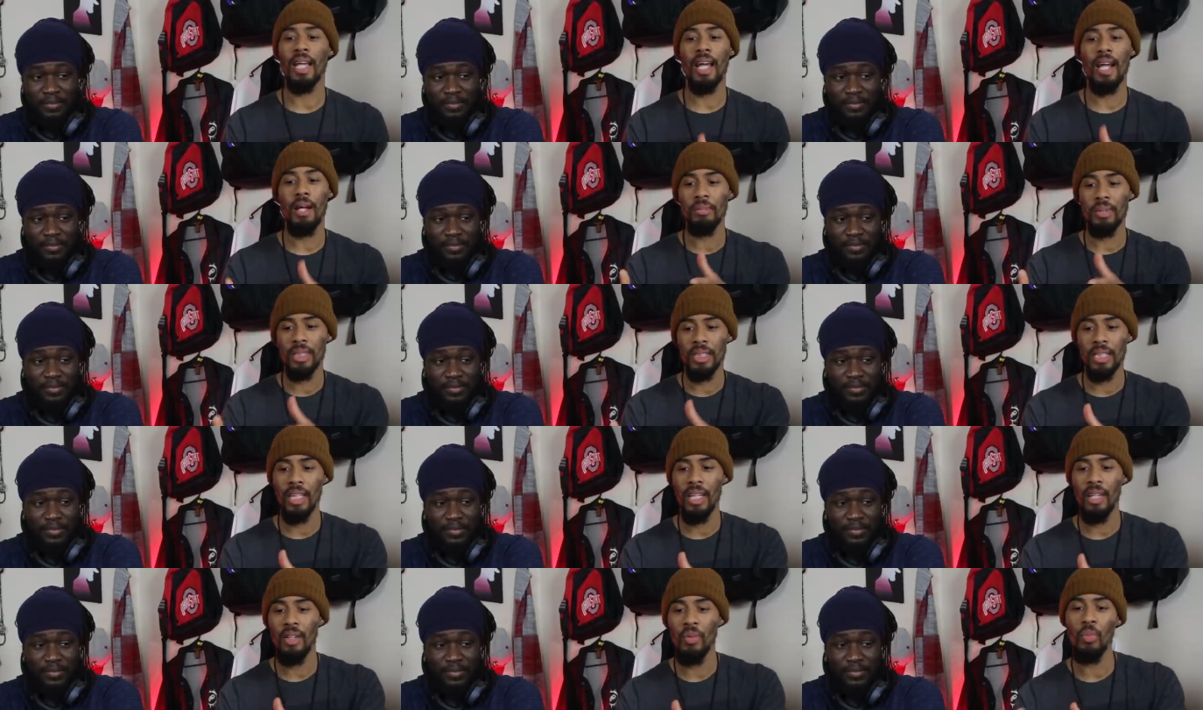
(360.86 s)
Speaker 1: that I'm
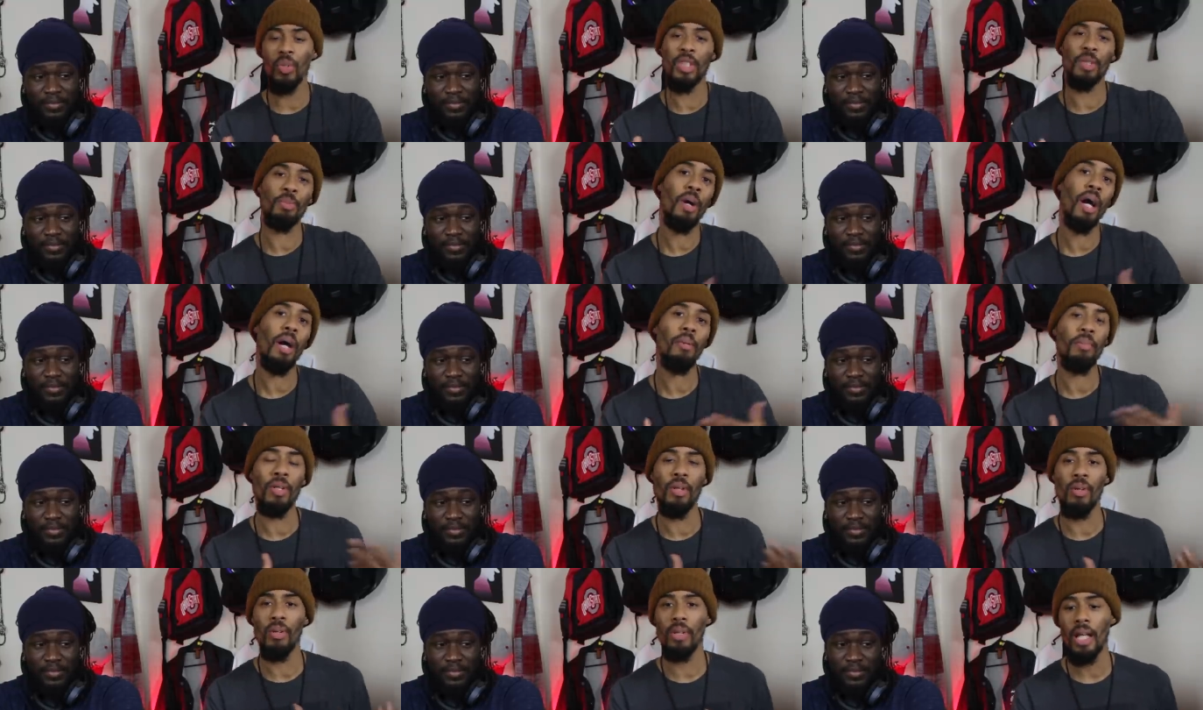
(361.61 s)
seeing what's
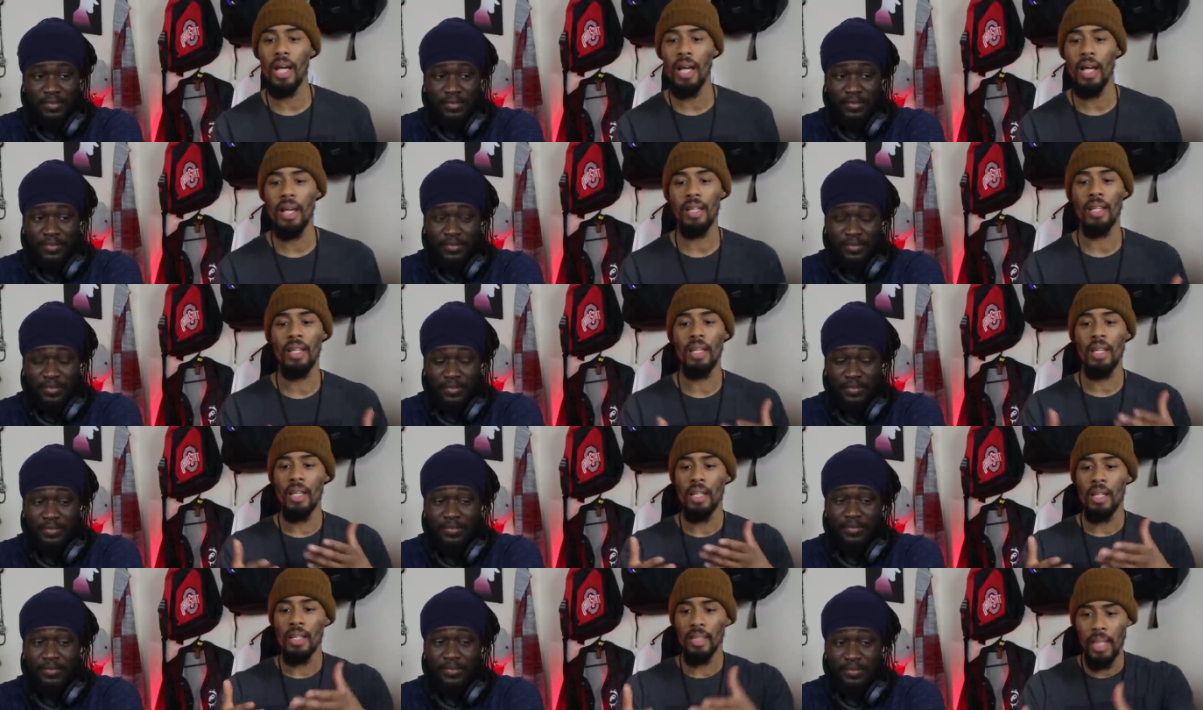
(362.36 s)
popping online.
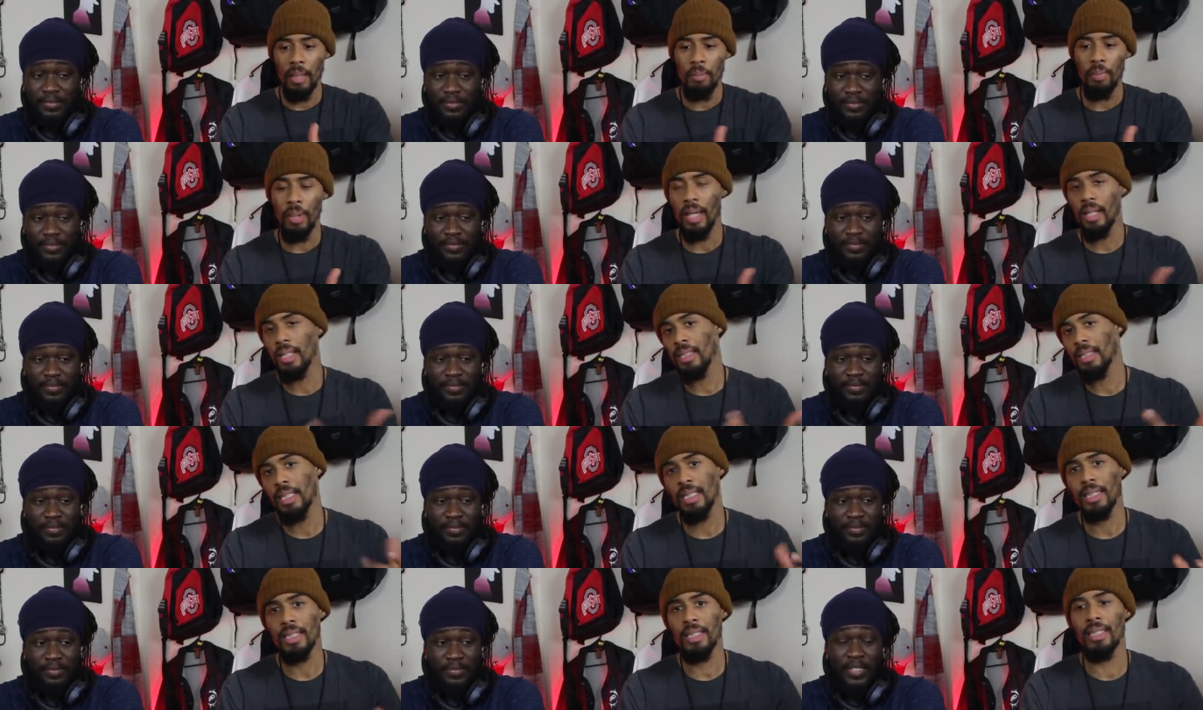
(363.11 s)
They paying
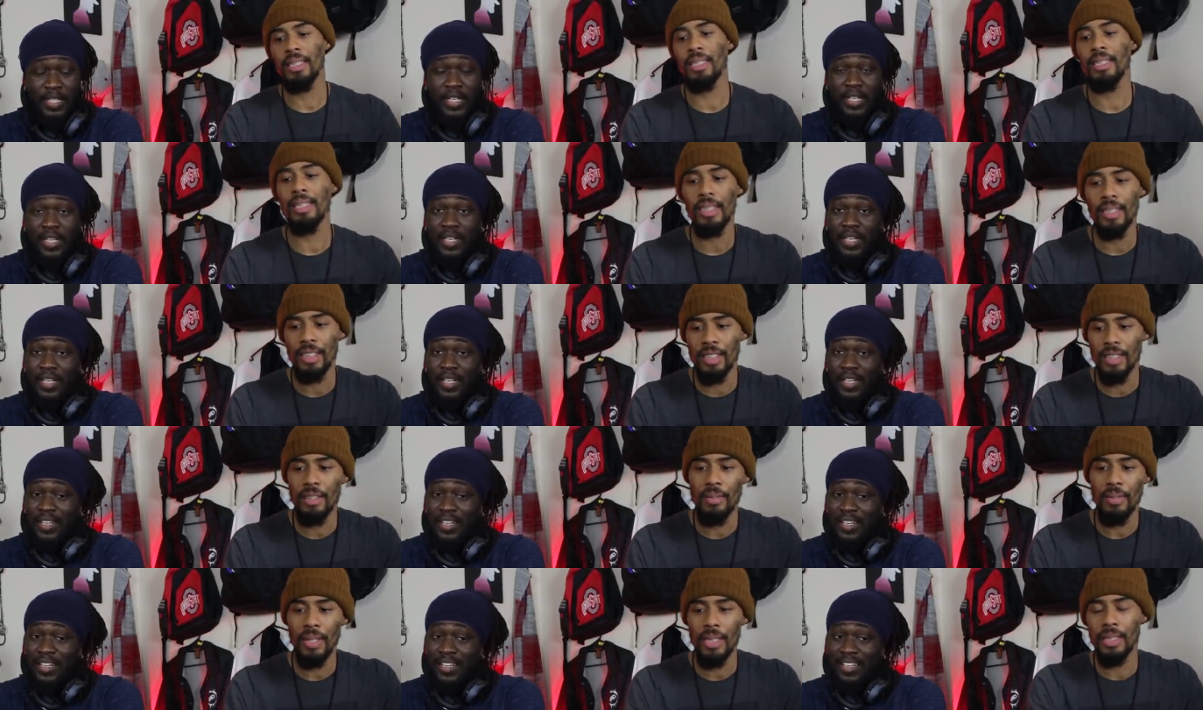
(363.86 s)
attention. It's their
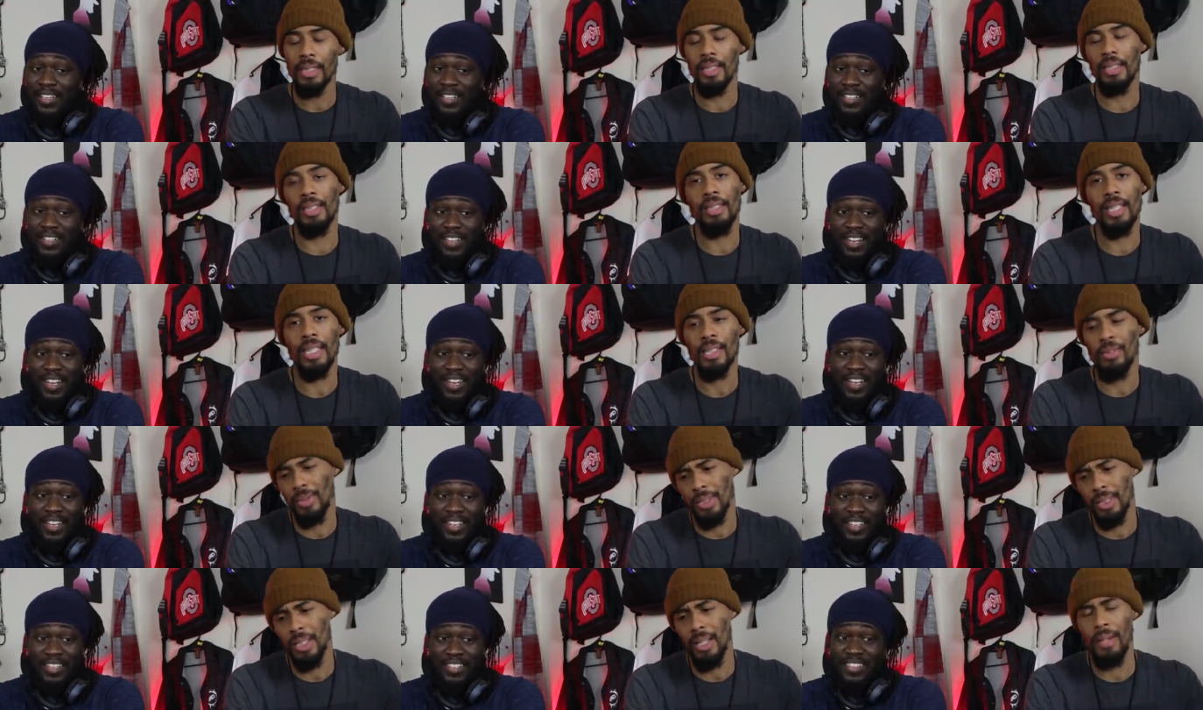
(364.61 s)
generation. That's like,
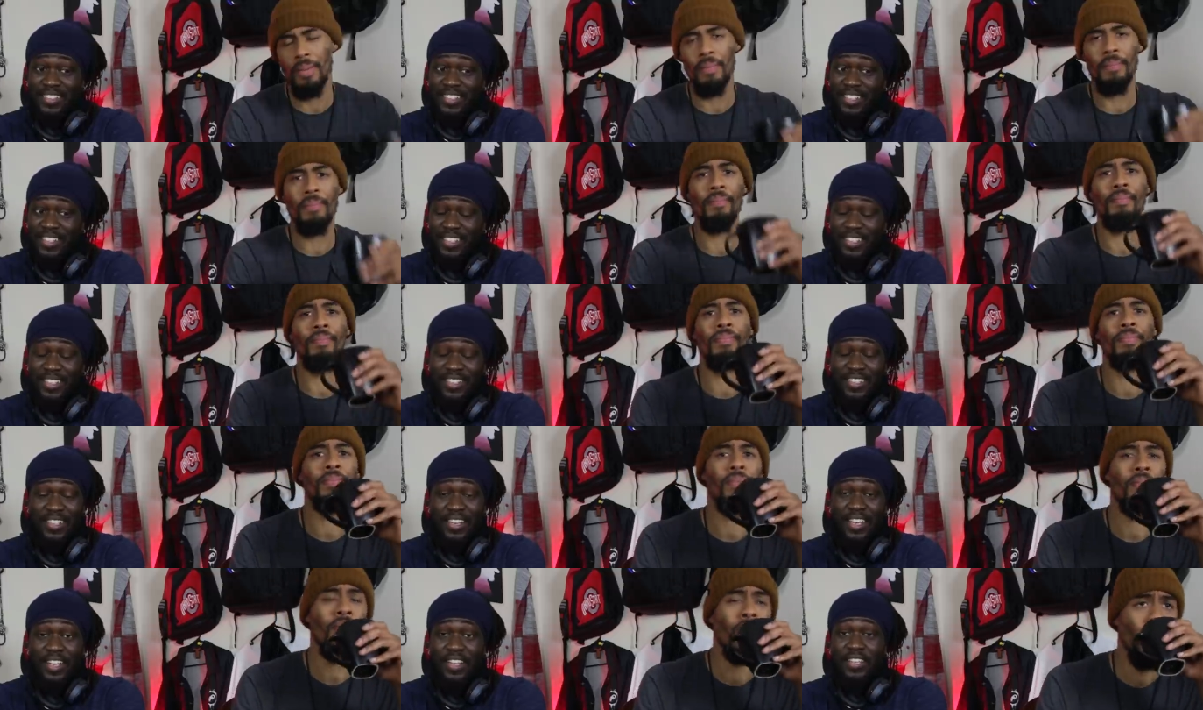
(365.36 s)
what's up. Yeah,
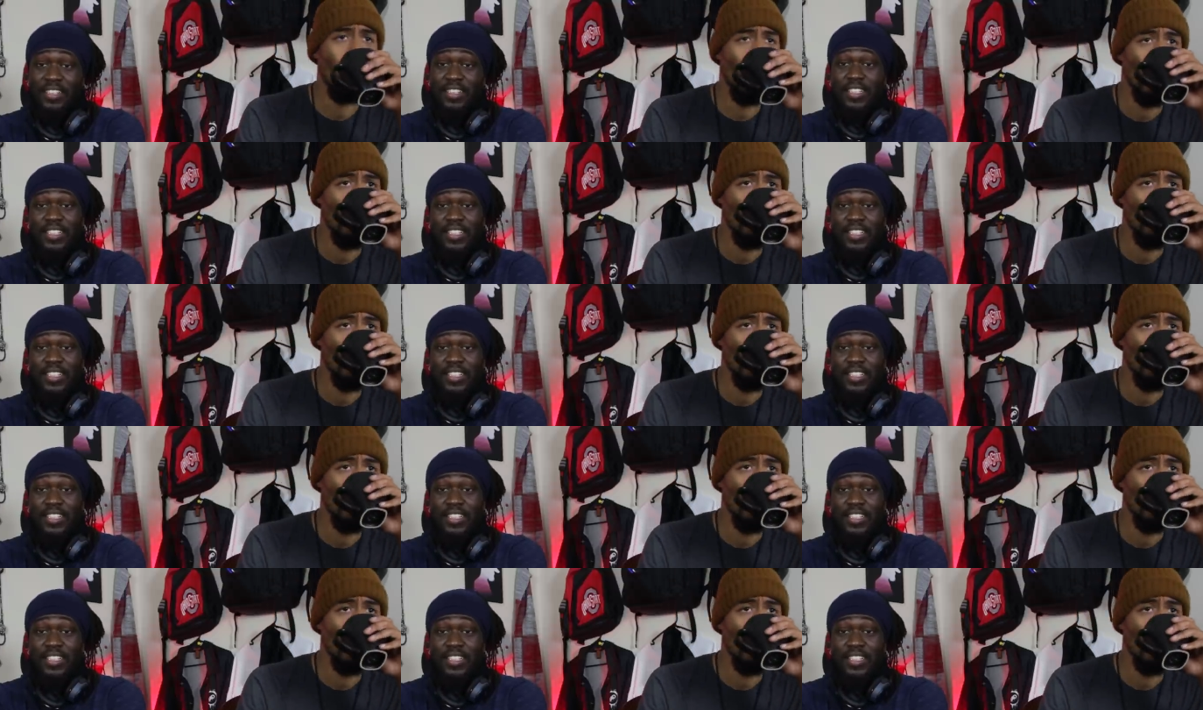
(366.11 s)
like